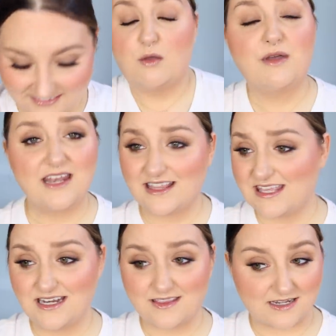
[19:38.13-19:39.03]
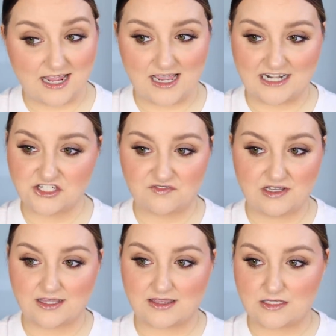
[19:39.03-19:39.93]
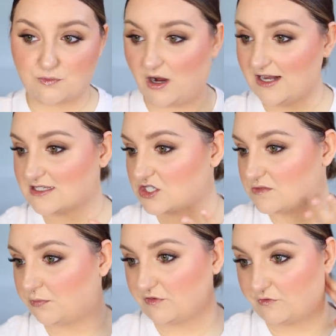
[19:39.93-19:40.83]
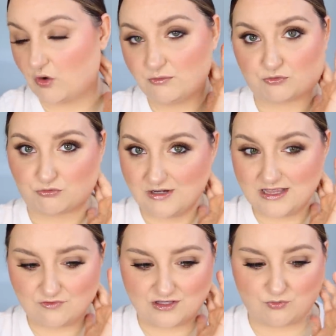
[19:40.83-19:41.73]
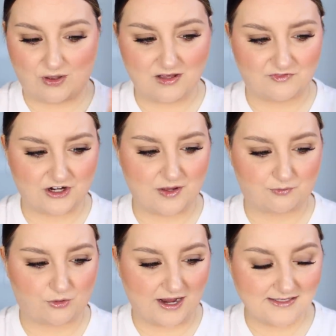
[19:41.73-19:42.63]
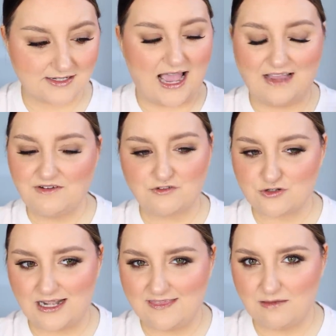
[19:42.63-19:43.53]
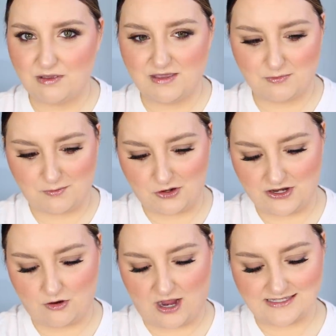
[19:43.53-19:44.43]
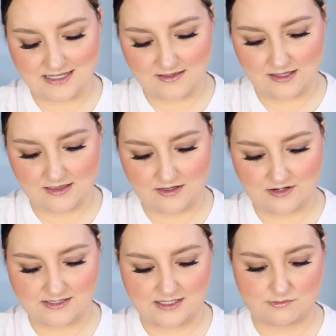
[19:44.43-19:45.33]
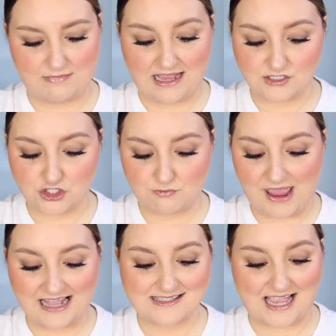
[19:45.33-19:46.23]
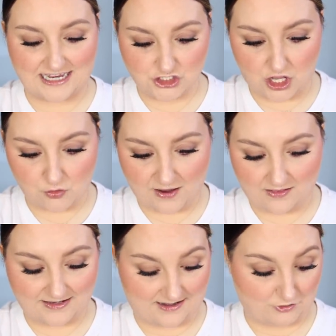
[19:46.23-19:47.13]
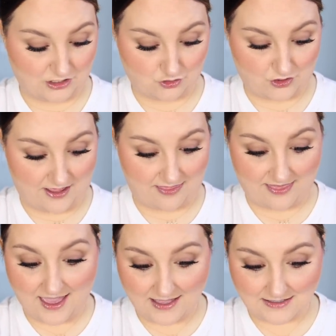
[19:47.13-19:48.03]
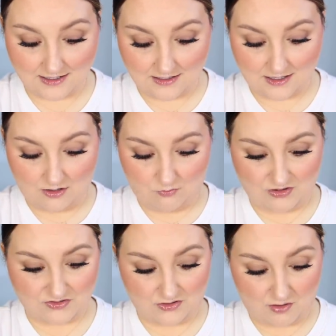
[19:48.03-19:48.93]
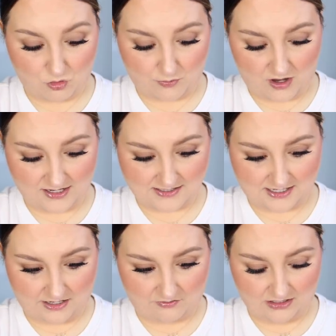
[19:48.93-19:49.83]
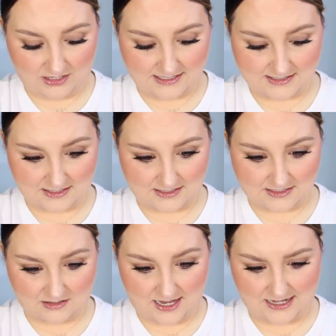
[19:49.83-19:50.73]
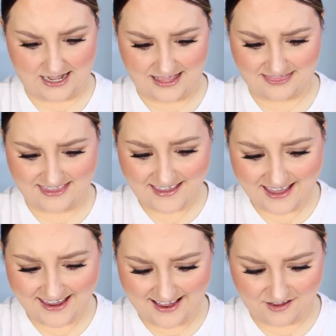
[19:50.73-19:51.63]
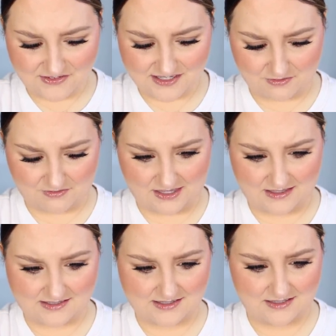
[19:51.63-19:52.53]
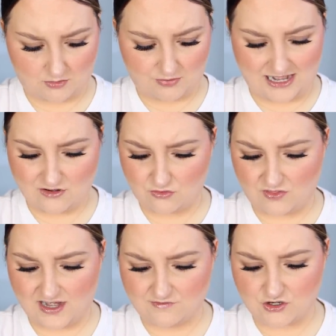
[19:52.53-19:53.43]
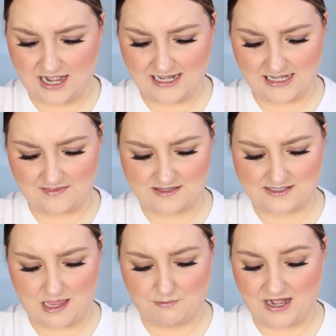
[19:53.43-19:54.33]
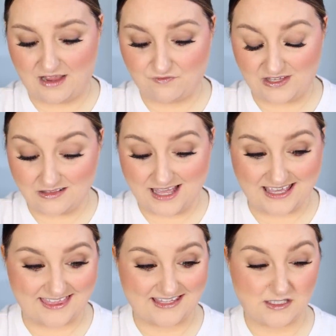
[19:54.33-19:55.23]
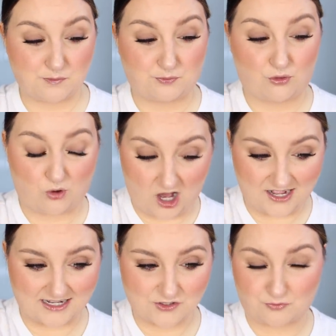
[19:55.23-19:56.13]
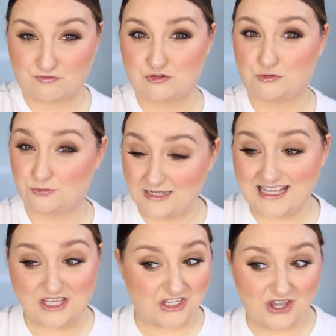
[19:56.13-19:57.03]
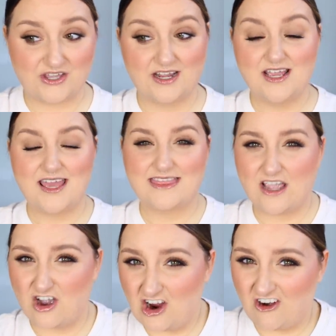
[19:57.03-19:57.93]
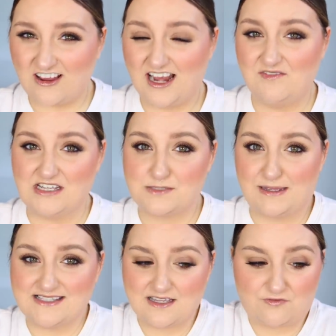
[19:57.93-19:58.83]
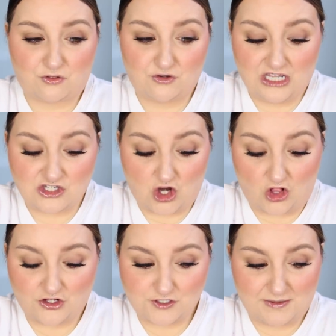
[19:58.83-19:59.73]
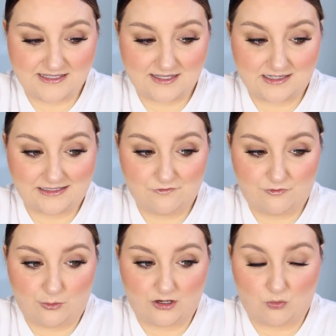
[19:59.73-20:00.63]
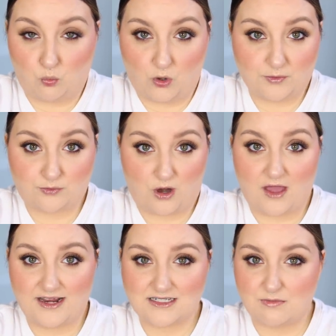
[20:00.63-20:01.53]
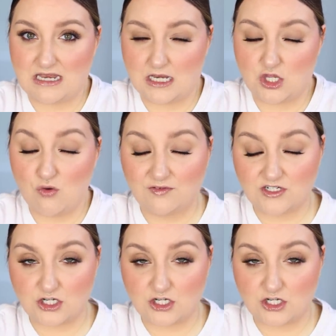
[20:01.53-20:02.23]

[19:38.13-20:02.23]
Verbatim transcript: but at the end of the day, I just feel like these products just performed really, really well. I'm very impressed. I've never tried anything by Makeup by Mario. I see that there is this Master Matte eyeshadow palette. Never did try that. Well, there's a lot more products than I realized in this line, and I think I have some of these, but I don't know that I've tried any of these yet. But I feel like these products are pretty good. They are kind of expensive, $30 basically for one product. I mean, you have to